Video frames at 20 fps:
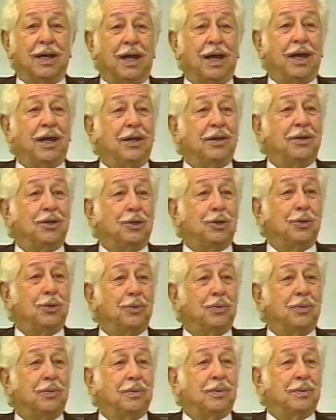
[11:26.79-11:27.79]
and
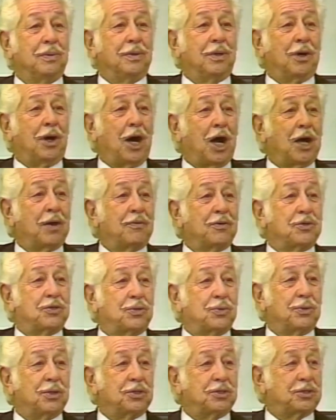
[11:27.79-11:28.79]
you harvest
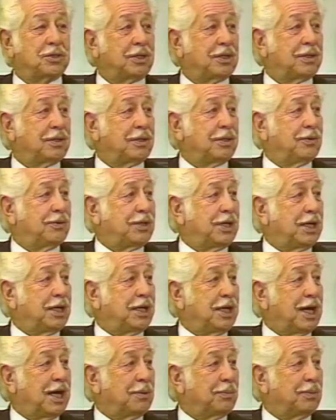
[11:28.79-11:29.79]
the roots that you
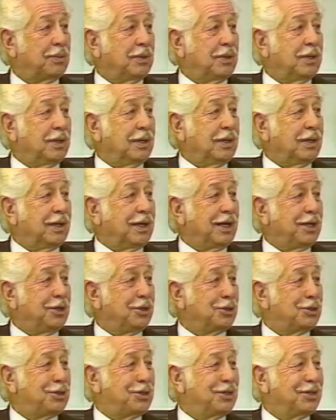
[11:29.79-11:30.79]
take up and
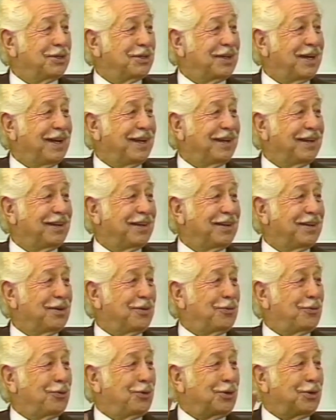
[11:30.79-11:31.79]
you still got a
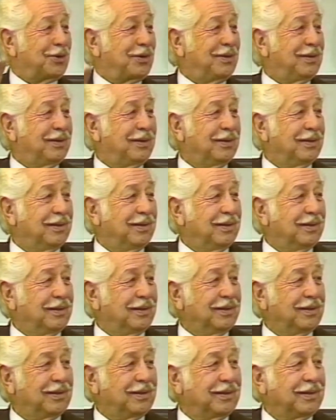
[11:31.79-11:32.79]
full
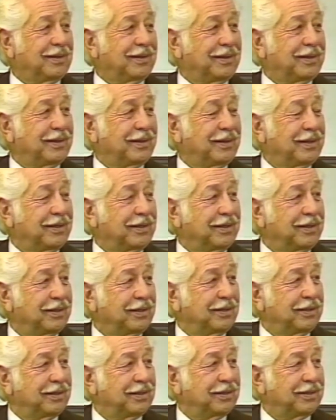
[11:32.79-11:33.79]
Will you do that
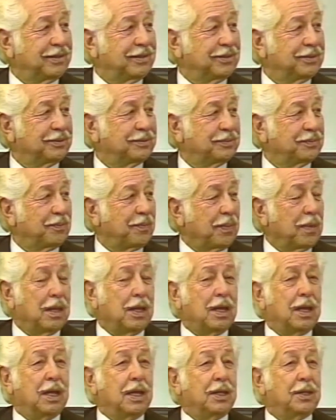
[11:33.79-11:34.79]
in the fall?
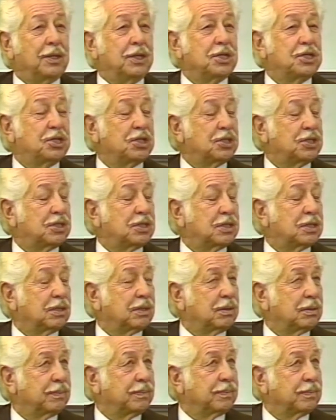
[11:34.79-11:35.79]
This is
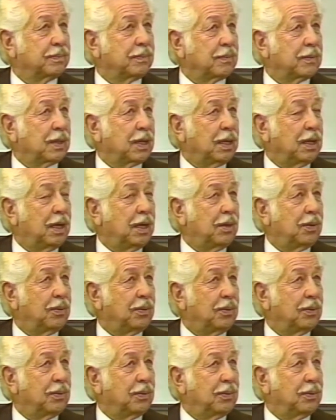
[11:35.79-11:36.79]

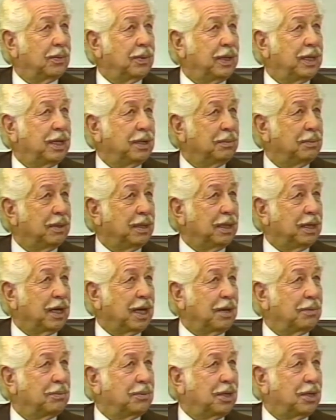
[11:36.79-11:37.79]
now wait a minute
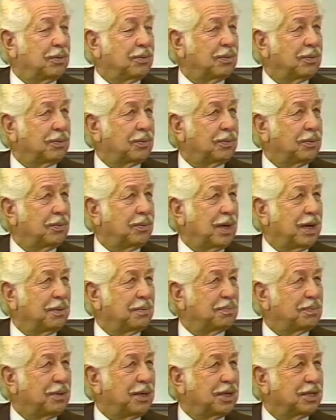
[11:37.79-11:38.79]
I'm not
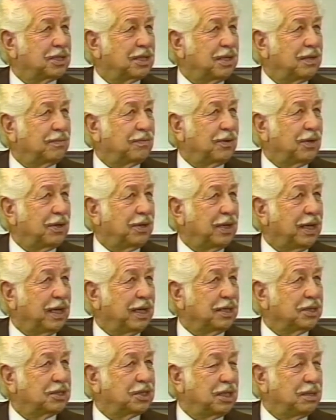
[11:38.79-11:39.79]
right positive on
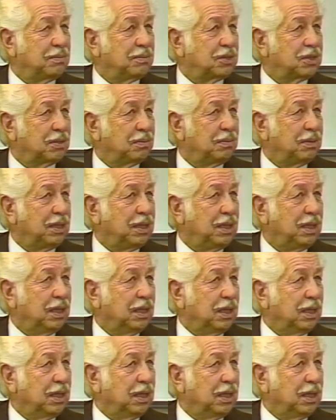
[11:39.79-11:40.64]
that it seems to me